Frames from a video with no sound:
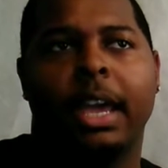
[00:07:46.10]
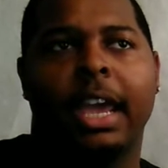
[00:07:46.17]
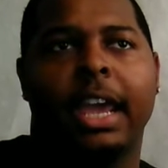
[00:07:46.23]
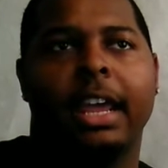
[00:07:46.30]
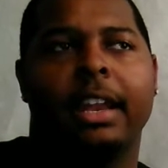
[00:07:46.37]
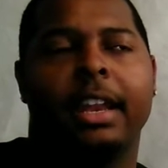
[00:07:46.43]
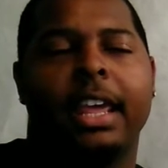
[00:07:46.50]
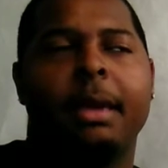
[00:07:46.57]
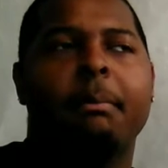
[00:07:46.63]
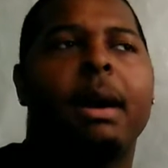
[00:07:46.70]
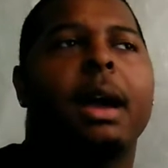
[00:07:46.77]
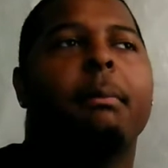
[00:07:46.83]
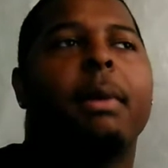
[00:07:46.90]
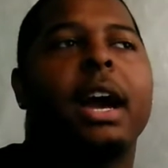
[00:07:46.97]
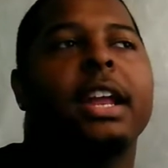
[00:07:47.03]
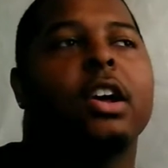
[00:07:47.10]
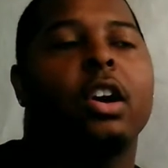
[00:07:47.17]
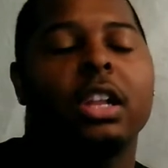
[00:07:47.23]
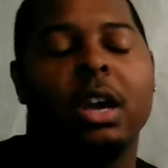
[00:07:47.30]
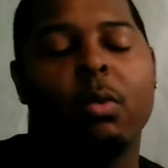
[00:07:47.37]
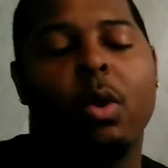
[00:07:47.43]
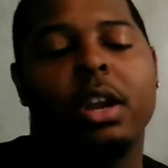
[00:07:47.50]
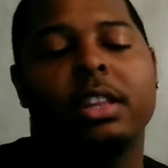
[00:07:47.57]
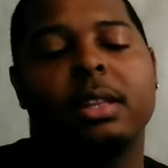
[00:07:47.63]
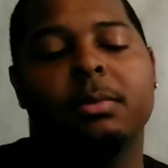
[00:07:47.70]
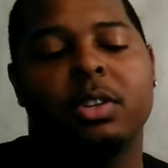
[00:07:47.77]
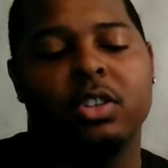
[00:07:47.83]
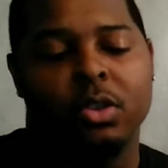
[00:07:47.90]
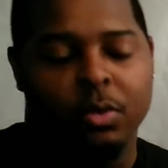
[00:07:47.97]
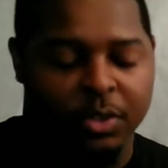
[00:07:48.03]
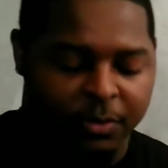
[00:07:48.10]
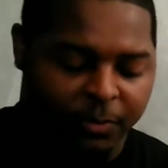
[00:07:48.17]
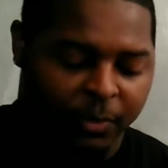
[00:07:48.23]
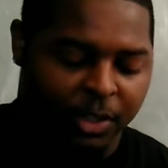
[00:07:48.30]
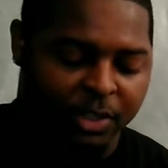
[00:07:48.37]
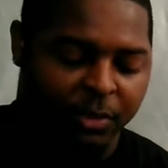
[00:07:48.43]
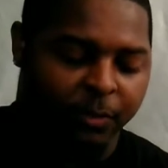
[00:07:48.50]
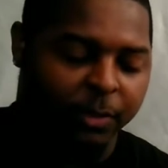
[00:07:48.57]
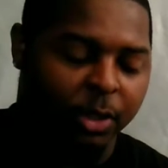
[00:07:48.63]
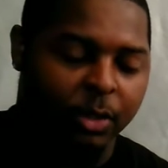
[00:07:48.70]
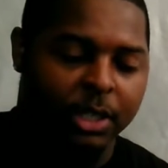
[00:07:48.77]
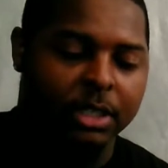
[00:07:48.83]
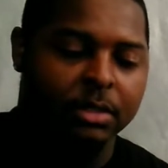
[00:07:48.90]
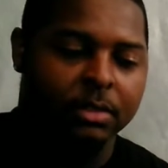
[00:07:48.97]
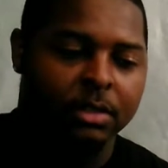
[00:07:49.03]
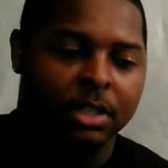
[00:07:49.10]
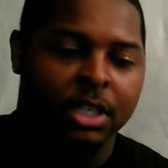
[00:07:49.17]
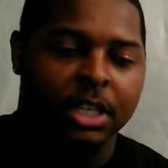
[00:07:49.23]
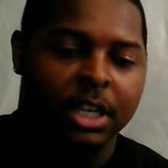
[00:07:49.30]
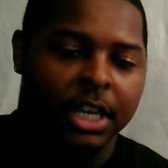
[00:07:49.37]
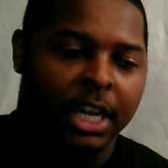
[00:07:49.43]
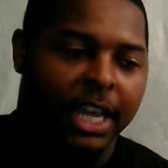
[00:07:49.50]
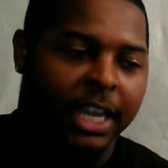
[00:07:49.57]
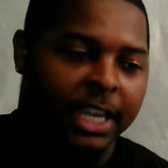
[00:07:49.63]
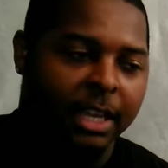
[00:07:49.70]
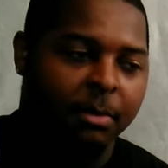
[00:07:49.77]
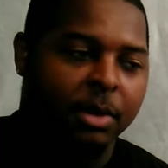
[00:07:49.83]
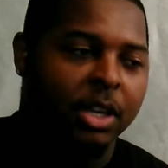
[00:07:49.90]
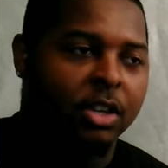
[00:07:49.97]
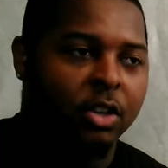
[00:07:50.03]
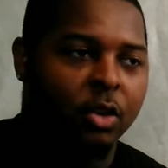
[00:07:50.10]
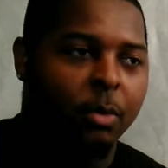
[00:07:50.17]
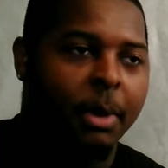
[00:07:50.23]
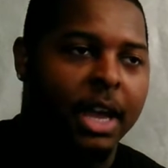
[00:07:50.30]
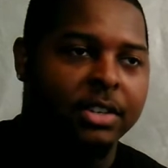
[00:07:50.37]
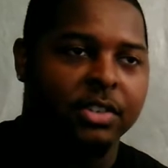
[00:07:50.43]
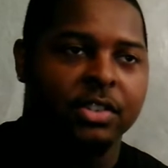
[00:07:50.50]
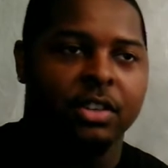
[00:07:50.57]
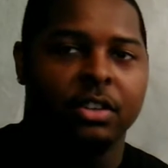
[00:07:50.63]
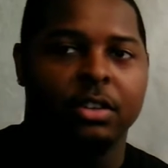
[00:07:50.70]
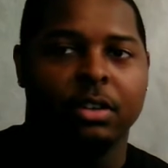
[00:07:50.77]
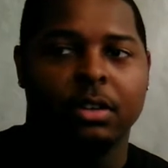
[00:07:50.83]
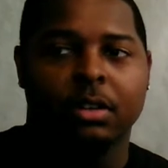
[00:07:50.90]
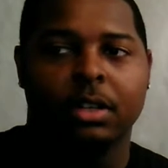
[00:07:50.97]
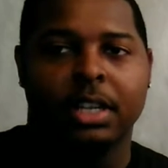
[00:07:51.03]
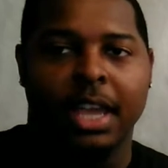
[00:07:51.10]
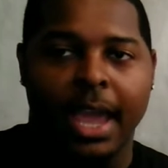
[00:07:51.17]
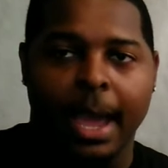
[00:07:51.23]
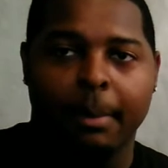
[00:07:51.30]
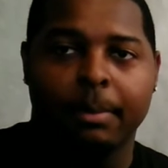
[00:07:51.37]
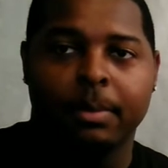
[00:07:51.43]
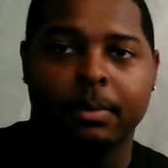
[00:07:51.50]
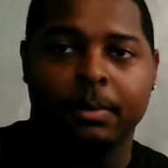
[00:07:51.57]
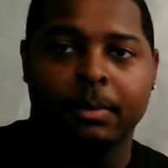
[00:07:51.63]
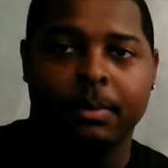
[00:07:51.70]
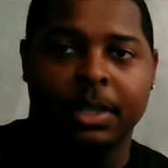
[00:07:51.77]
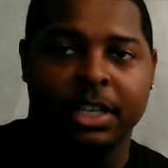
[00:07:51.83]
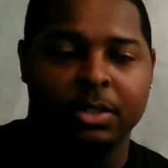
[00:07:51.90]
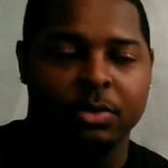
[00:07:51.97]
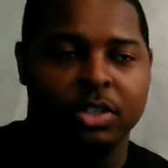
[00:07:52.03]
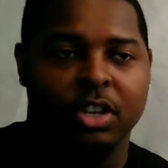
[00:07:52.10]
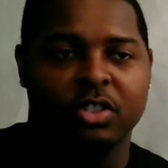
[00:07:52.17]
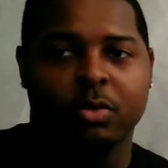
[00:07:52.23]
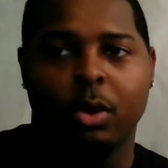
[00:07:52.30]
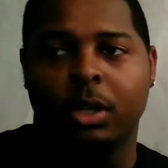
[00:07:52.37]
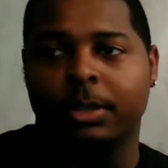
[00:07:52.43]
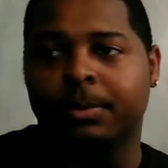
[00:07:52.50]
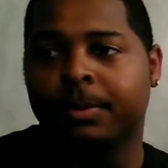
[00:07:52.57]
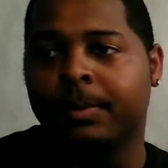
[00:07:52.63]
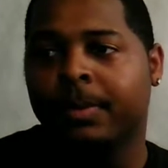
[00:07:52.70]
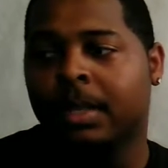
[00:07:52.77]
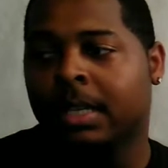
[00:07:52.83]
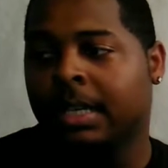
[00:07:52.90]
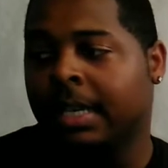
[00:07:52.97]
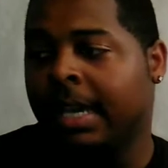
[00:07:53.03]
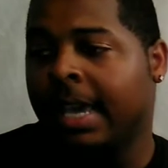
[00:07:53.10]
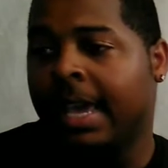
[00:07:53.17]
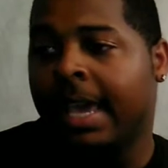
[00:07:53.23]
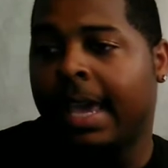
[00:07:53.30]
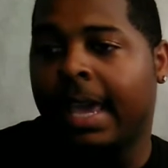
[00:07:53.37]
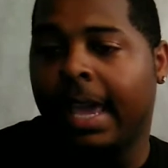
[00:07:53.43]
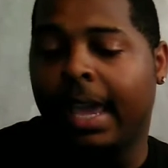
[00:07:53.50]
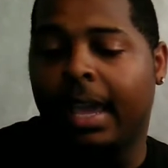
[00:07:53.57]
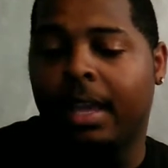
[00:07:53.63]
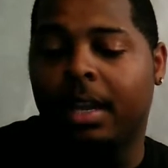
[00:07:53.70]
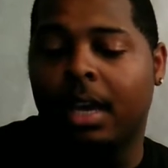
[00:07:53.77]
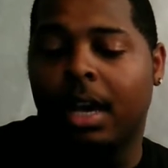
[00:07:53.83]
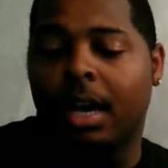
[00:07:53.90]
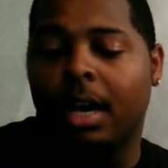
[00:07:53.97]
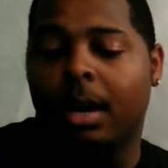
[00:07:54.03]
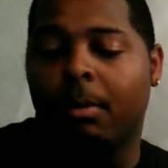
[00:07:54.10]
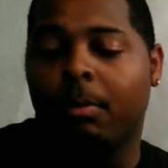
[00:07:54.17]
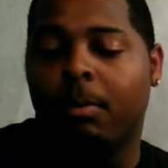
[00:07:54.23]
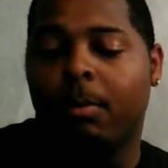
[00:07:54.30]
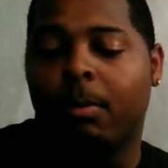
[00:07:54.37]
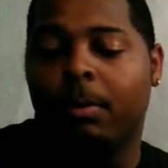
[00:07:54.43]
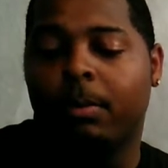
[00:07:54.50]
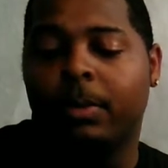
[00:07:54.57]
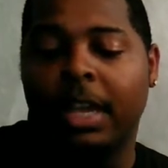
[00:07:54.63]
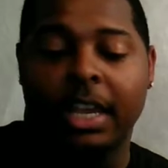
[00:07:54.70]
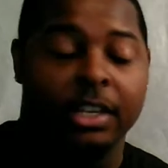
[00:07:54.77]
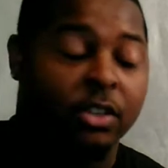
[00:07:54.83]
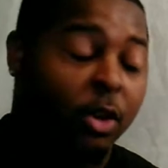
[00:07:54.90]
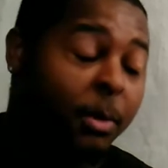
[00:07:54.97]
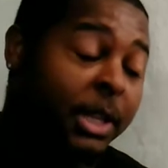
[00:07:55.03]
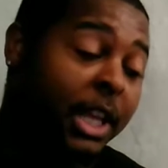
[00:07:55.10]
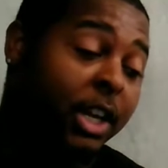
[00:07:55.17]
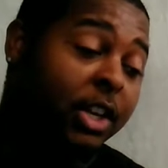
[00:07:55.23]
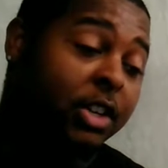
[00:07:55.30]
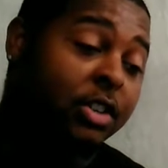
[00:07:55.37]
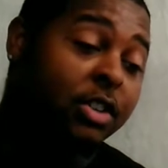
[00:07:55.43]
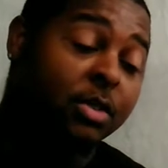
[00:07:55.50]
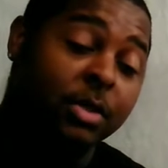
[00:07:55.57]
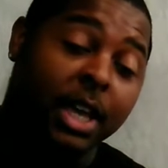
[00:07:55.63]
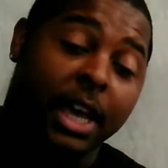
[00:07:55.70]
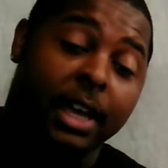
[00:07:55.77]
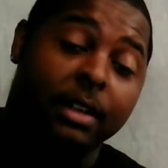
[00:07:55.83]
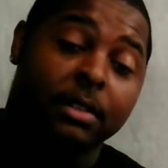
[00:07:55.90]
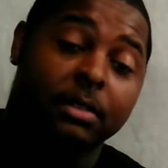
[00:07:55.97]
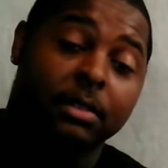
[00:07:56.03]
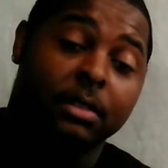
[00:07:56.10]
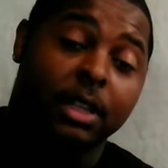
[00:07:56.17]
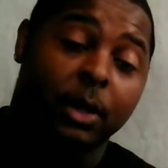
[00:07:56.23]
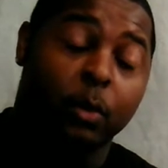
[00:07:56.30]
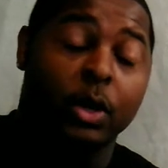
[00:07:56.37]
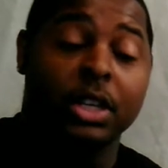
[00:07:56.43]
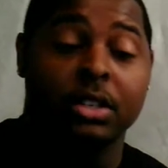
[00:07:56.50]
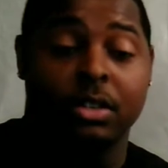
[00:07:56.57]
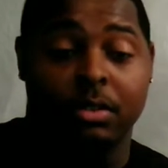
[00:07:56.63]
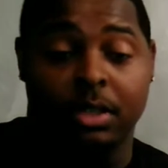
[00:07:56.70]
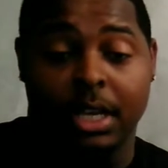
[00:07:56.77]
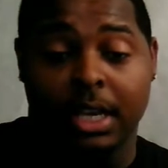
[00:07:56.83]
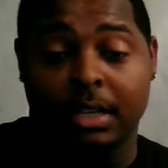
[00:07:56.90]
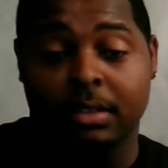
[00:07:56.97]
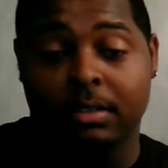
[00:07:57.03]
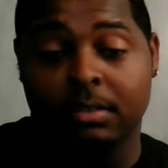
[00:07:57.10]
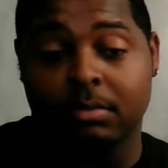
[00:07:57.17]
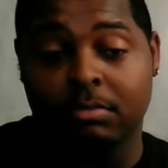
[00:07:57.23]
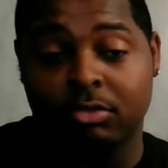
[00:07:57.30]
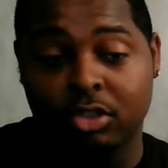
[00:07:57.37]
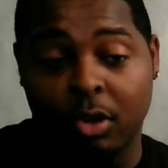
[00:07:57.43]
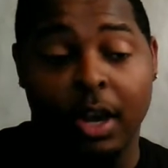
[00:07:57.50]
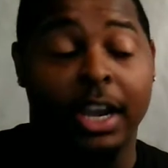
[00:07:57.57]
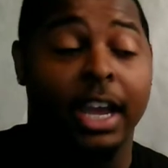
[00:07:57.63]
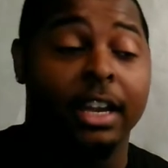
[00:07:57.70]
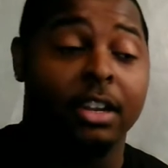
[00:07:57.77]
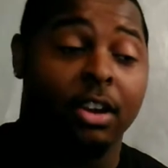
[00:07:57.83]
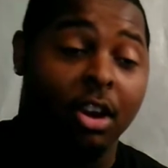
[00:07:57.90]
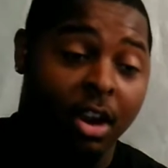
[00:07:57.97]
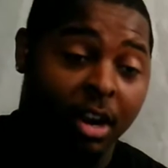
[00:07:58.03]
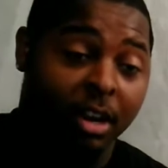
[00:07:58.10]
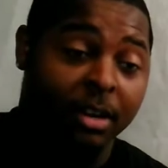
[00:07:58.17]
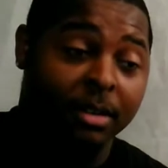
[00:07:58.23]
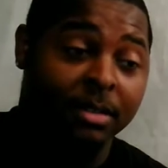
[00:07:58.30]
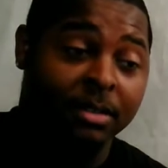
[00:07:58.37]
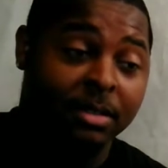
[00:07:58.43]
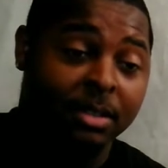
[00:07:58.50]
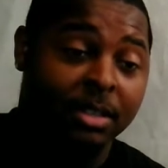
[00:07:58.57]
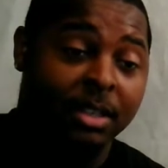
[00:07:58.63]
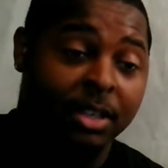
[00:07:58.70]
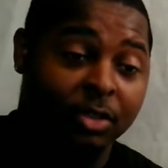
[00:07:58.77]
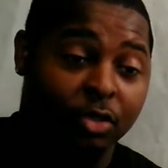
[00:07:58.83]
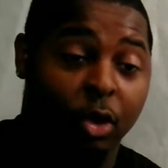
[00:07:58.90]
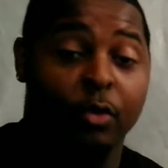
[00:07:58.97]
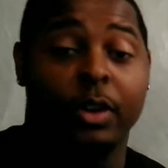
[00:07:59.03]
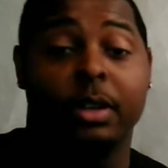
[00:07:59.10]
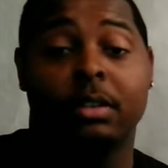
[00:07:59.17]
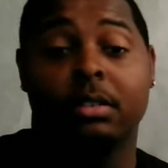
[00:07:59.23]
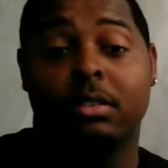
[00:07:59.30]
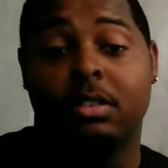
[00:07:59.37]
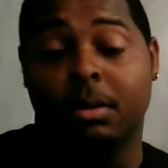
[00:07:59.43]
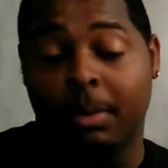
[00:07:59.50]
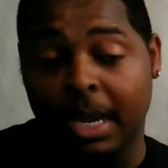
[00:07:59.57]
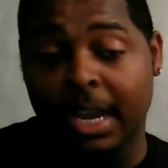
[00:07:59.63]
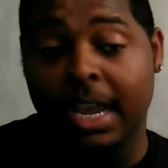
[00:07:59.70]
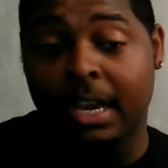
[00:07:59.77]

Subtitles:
And in my mind, all I wanted them to do was flush the fluid and give me a new master cylinder cap, because it was all swollen. And they told me they couldn't do that. They wouldn't do that. So I got in the car, drove it to my